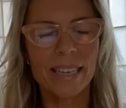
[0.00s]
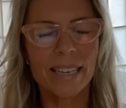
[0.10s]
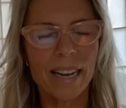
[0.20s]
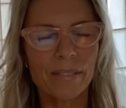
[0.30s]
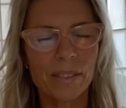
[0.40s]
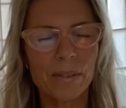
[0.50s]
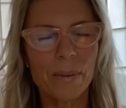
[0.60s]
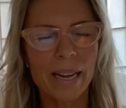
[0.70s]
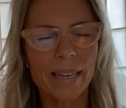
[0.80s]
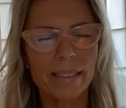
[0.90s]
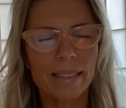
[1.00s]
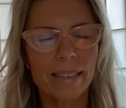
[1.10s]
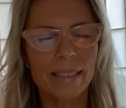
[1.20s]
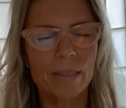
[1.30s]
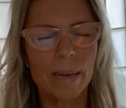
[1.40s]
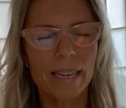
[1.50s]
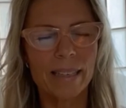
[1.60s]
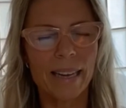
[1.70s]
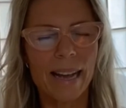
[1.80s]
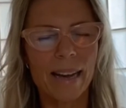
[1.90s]
and have your awareness
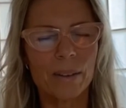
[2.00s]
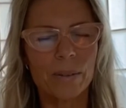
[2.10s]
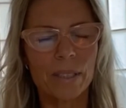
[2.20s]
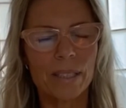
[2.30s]
expand out